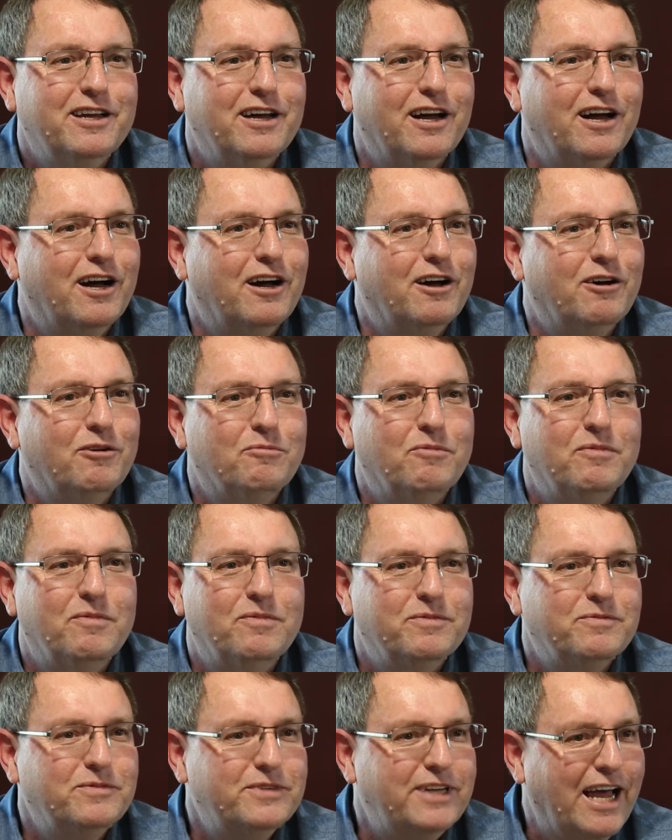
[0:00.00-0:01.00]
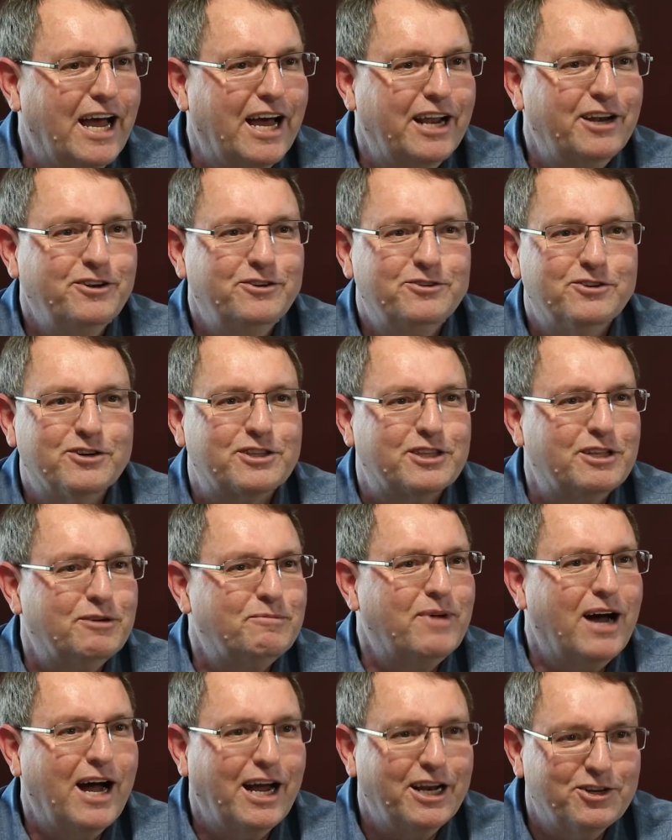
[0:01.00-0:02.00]
Dad took
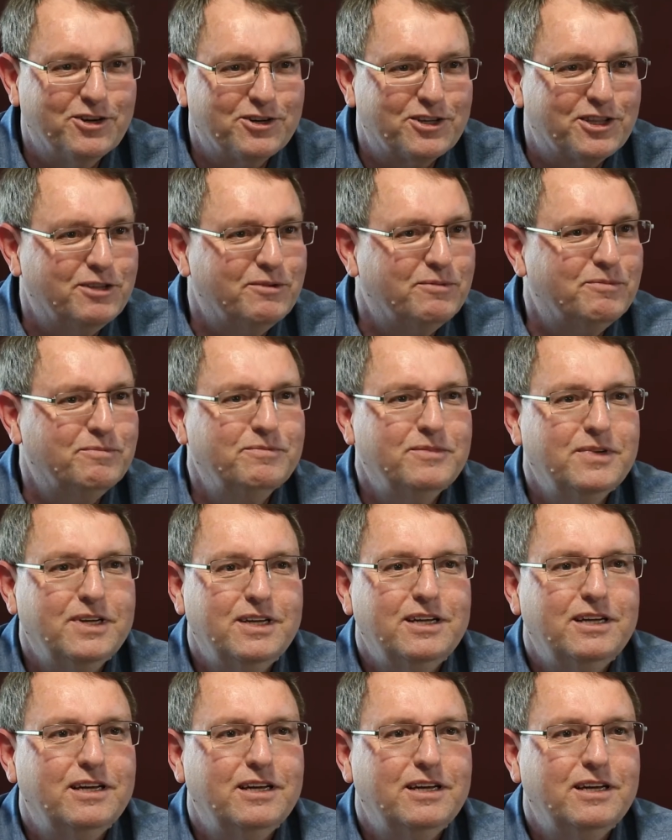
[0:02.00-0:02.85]
them, I took them,